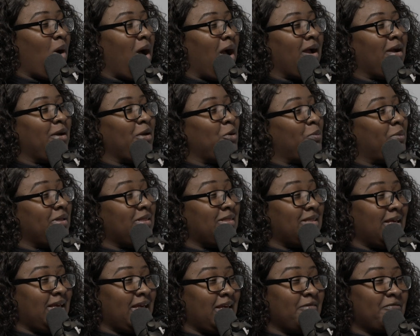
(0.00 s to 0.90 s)
Why are you putting
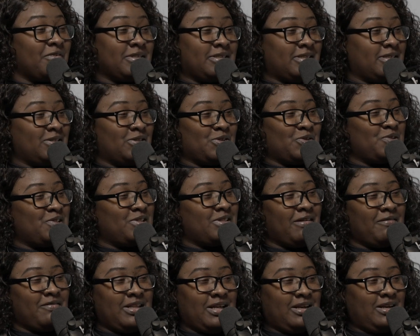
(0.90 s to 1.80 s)
the emphasis on
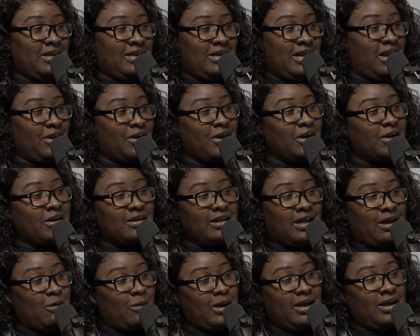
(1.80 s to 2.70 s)
stuff that did not occur
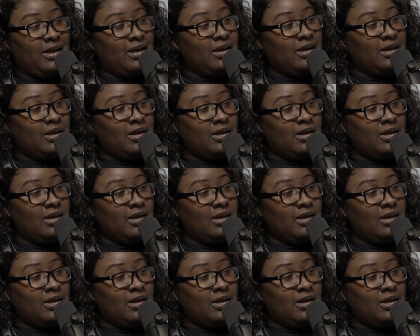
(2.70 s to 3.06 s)
that way?